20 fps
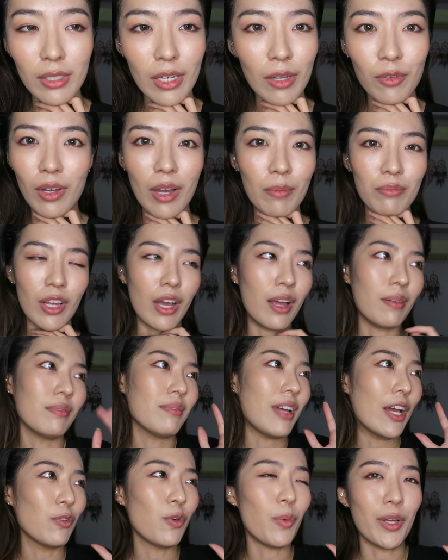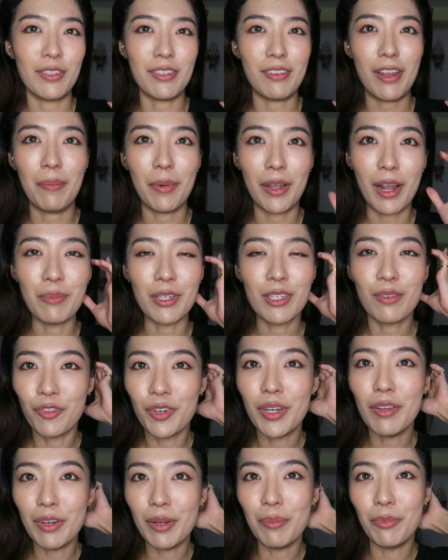I don't know what to say, but I'm just
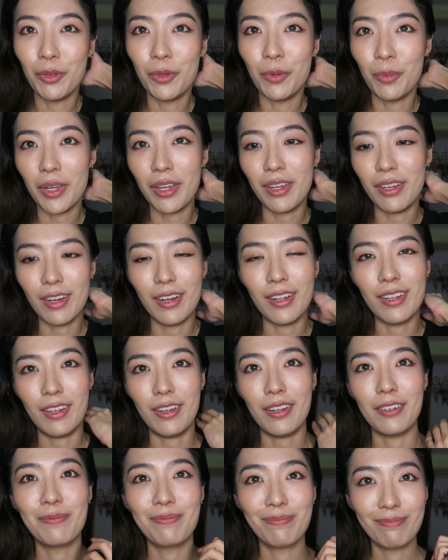really blown away. Yeah, like.